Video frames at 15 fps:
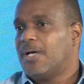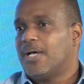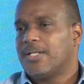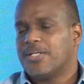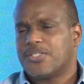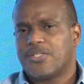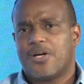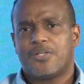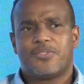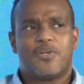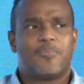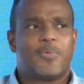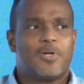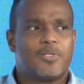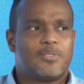In the short
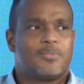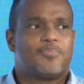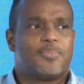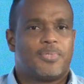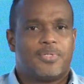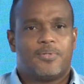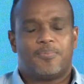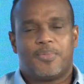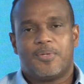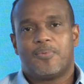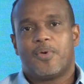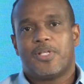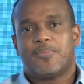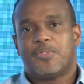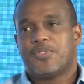term, there's,
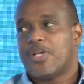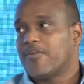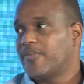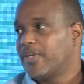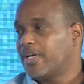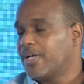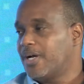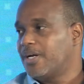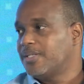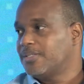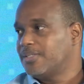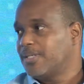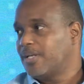people going to be driving their cars,